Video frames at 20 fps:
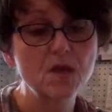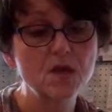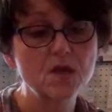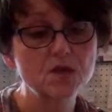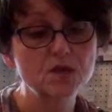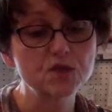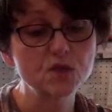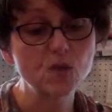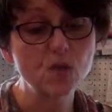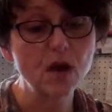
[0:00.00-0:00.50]

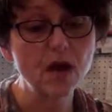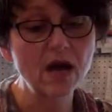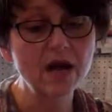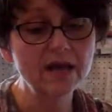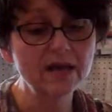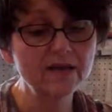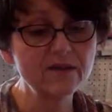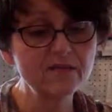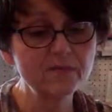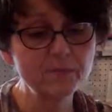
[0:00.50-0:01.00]
So I
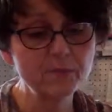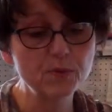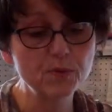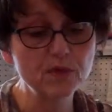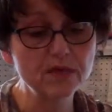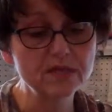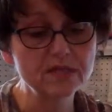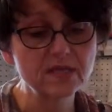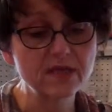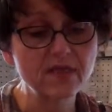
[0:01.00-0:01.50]
have
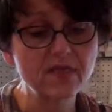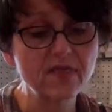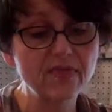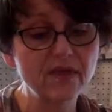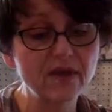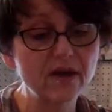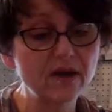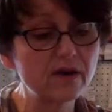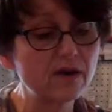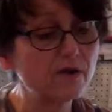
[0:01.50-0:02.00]
put
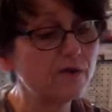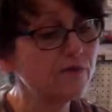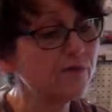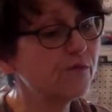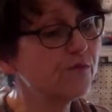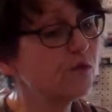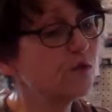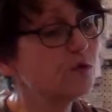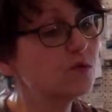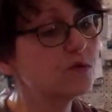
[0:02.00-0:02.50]
the
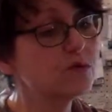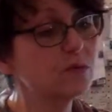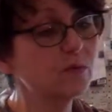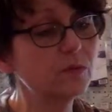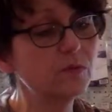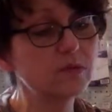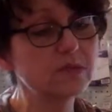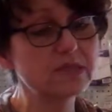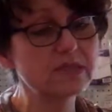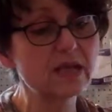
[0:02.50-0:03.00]

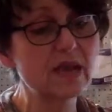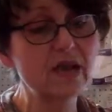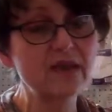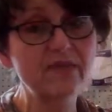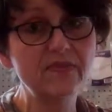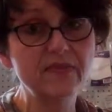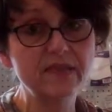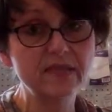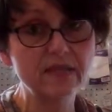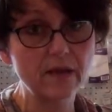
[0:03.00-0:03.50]
fusible side,
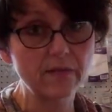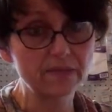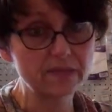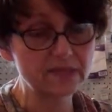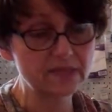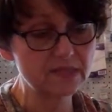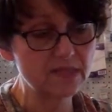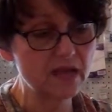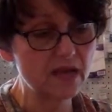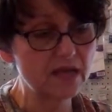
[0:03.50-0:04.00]
the nubby
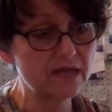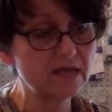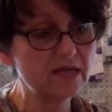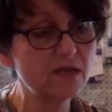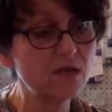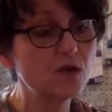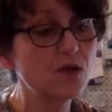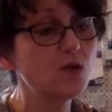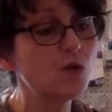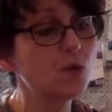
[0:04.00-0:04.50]
side,
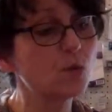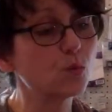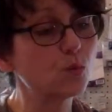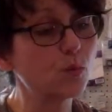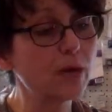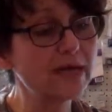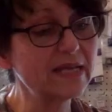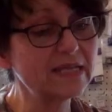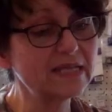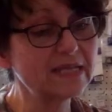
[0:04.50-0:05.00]

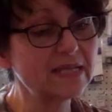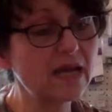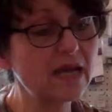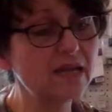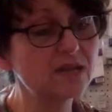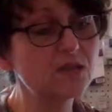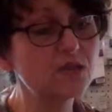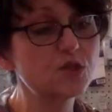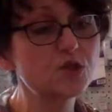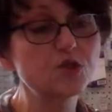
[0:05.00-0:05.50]
right
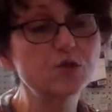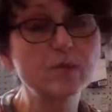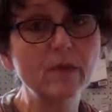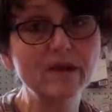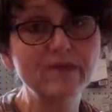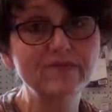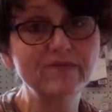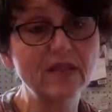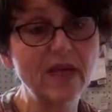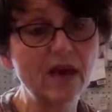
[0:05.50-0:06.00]
sides to my
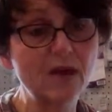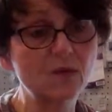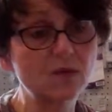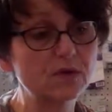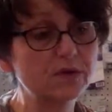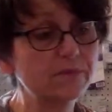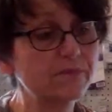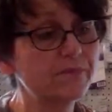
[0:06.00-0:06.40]
flower.